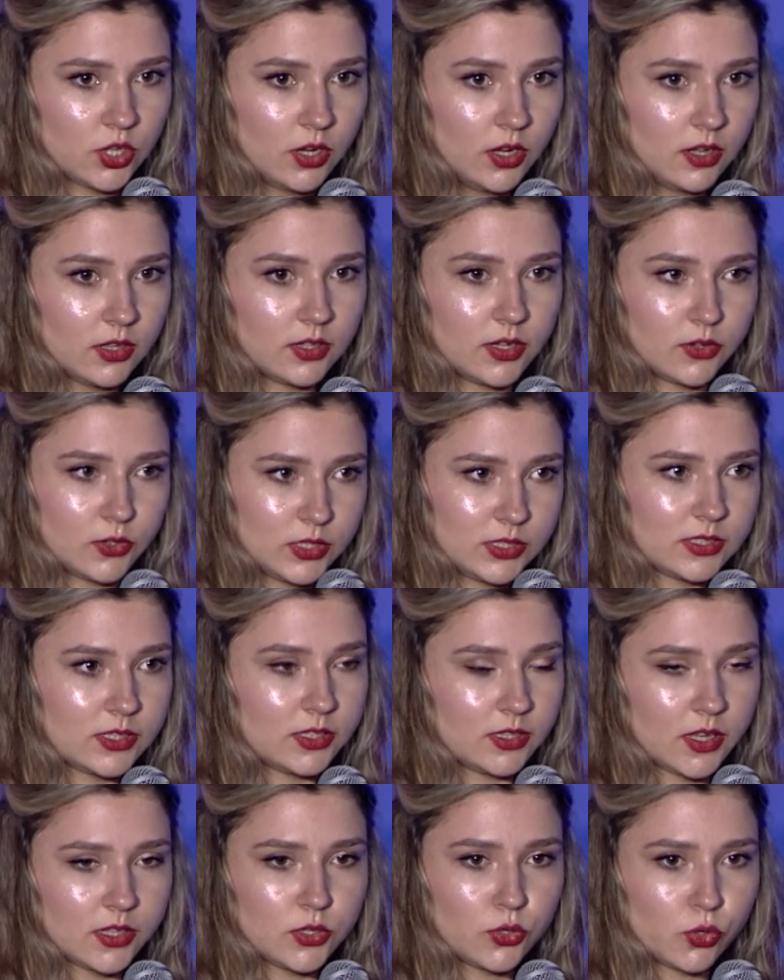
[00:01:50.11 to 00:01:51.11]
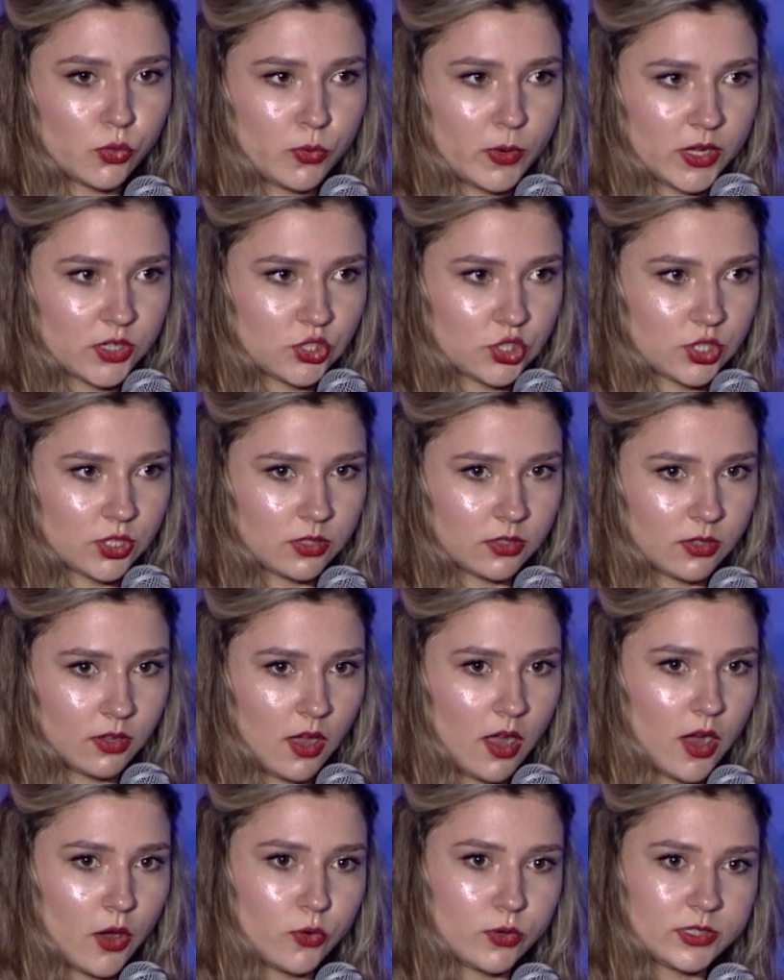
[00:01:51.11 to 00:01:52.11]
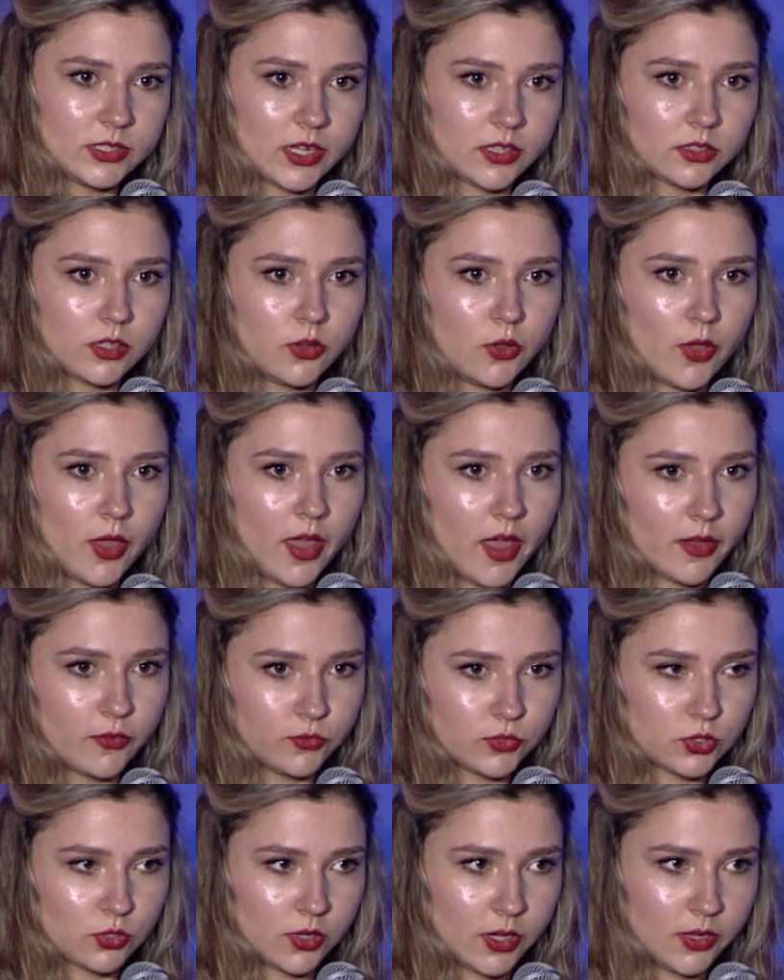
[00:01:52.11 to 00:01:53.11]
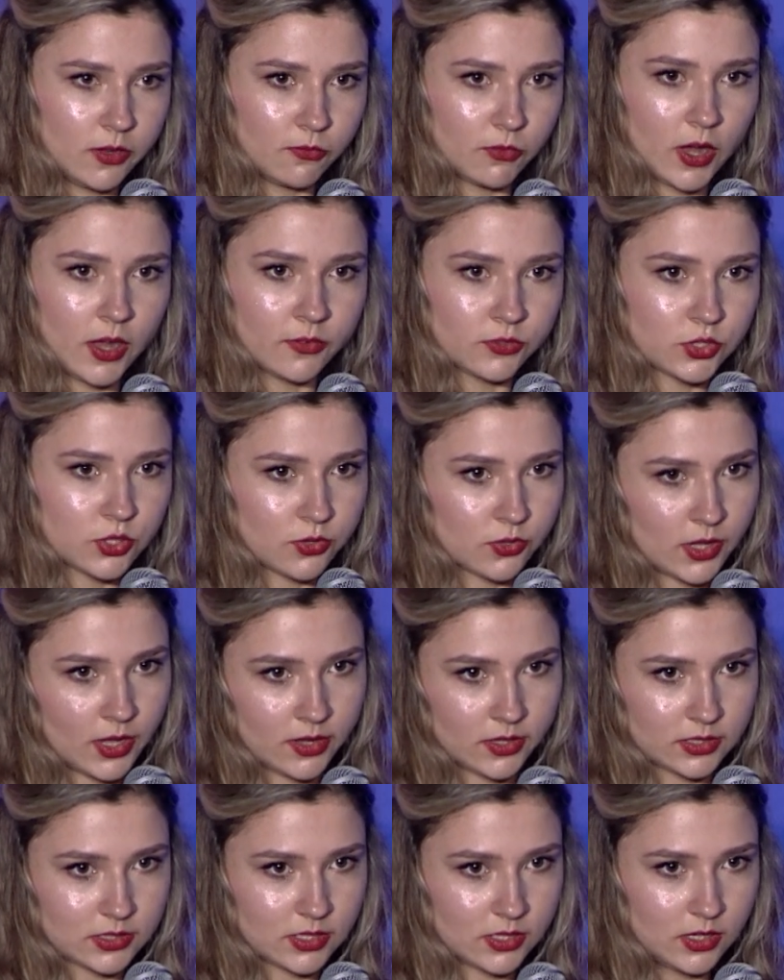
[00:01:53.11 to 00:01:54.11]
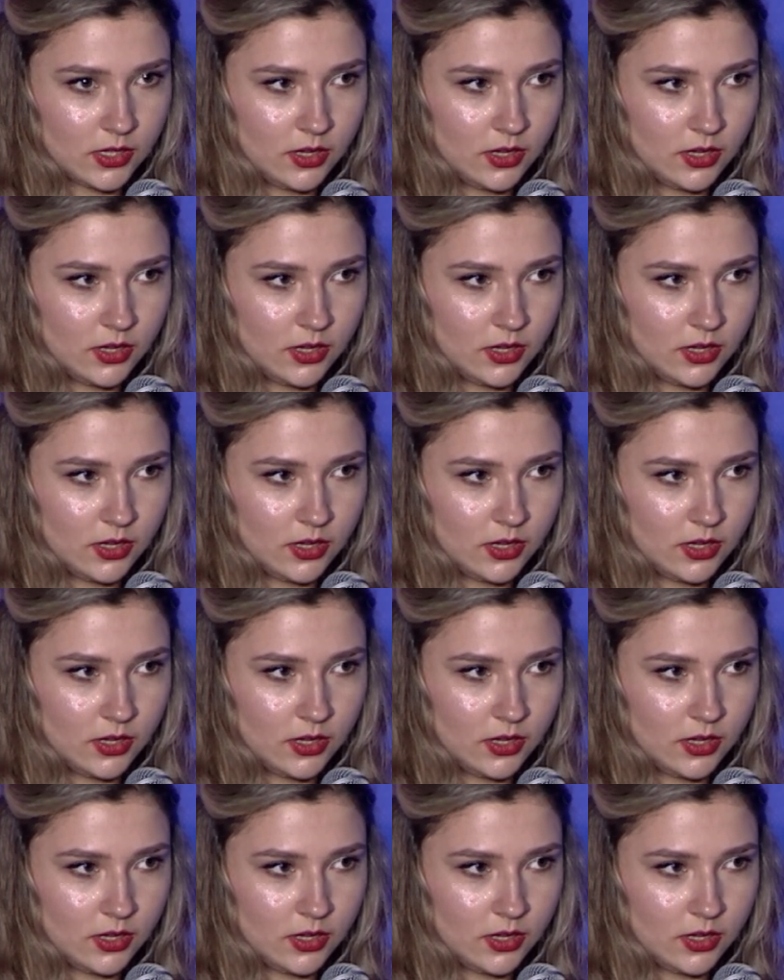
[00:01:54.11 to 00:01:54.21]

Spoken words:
there is another question, how exactly you have to live after that.